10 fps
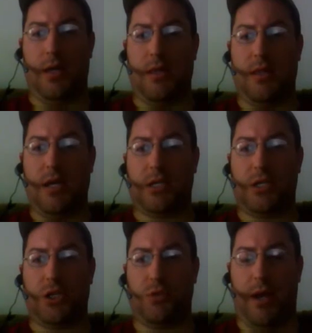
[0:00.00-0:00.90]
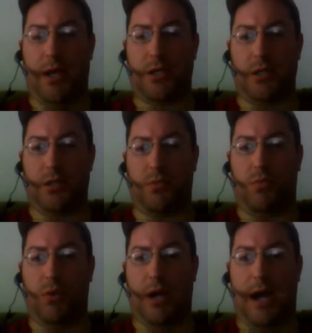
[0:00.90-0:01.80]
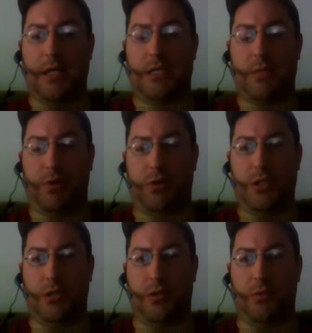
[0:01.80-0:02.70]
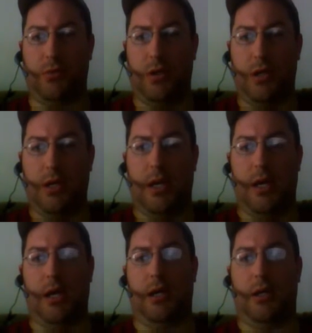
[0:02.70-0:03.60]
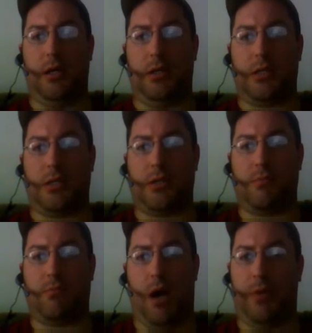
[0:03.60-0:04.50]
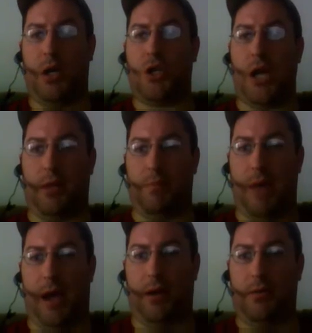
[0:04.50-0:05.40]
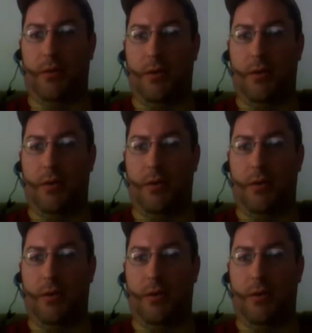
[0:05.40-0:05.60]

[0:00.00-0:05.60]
in these situations, what I typically do is I'm going to check it back.